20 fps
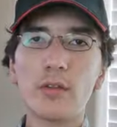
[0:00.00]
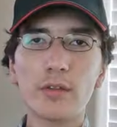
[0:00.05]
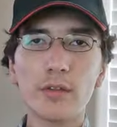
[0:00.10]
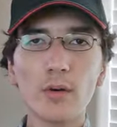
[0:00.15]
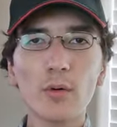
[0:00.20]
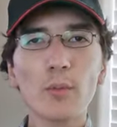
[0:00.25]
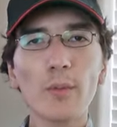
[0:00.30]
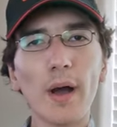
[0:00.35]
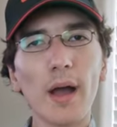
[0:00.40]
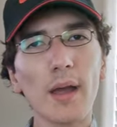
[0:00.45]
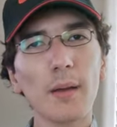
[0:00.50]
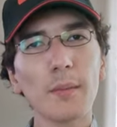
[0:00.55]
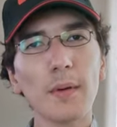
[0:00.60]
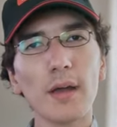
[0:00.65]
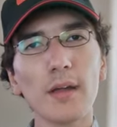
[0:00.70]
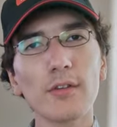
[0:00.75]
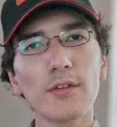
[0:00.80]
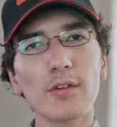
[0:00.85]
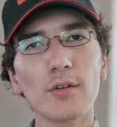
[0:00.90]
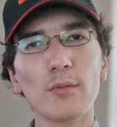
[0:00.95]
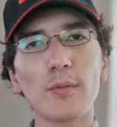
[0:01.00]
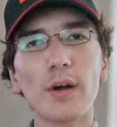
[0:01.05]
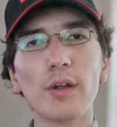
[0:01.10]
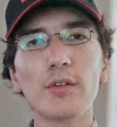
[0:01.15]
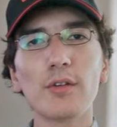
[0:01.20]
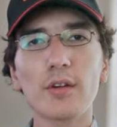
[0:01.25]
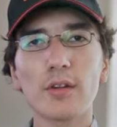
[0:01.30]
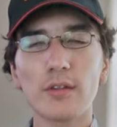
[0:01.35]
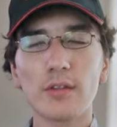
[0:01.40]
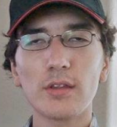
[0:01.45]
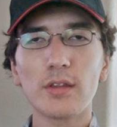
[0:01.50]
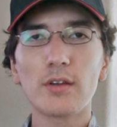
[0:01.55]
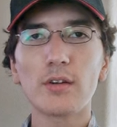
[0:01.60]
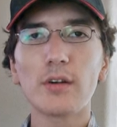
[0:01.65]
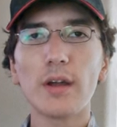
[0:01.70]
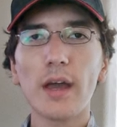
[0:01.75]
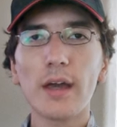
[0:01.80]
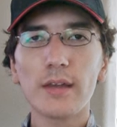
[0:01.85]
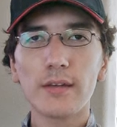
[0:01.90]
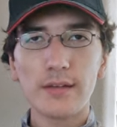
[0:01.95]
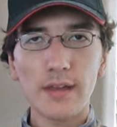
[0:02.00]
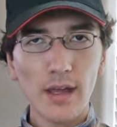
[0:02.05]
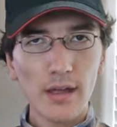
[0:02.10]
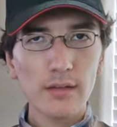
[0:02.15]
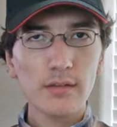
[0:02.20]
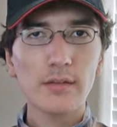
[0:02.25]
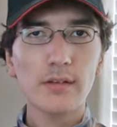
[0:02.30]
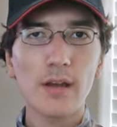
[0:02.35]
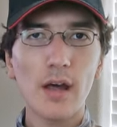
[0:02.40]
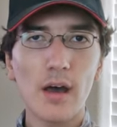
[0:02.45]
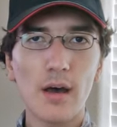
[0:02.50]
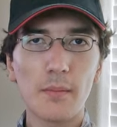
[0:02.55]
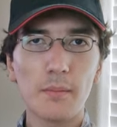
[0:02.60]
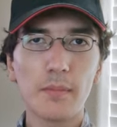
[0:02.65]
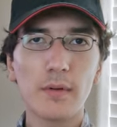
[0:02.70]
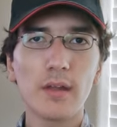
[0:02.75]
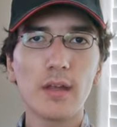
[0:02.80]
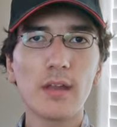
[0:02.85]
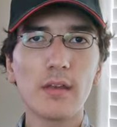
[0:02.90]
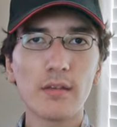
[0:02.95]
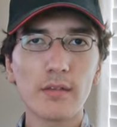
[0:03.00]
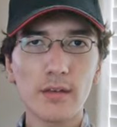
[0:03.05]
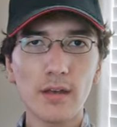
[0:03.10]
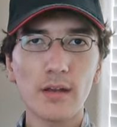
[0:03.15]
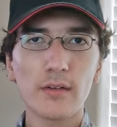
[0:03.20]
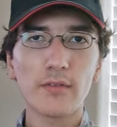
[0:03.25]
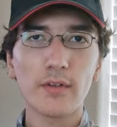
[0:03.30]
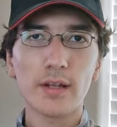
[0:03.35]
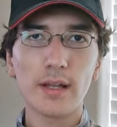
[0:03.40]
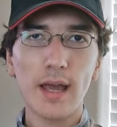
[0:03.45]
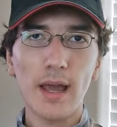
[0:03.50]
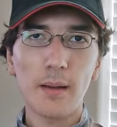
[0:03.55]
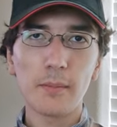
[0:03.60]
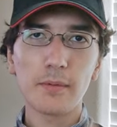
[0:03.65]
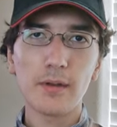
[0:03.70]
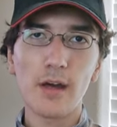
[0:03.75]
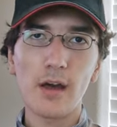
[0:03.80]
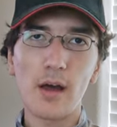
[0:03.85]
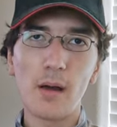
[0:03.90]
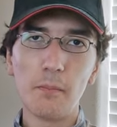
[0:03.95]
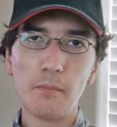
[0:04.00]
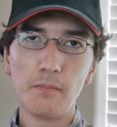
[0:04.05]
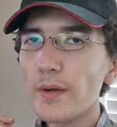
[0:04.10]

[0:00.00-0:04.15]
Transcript: So why might you want to consider a desktop instead of a laptop?